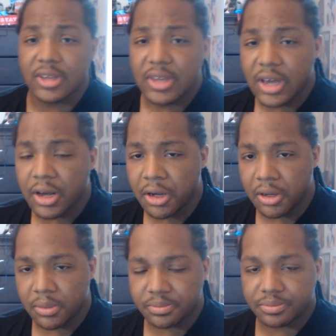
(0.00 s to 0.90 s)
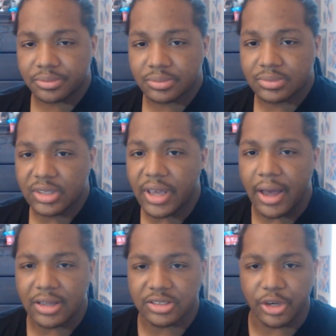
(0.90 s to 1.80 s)
Um, yeah,
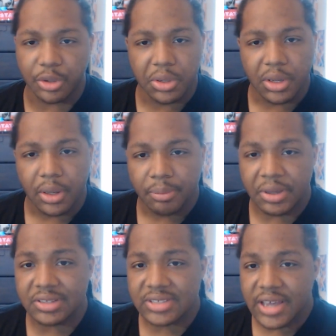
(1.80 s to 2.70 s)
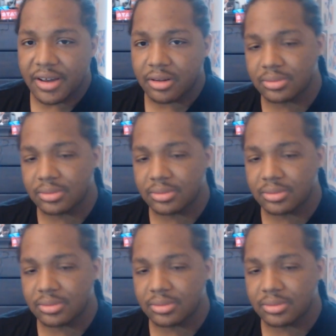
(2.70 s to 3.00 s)
so peace out.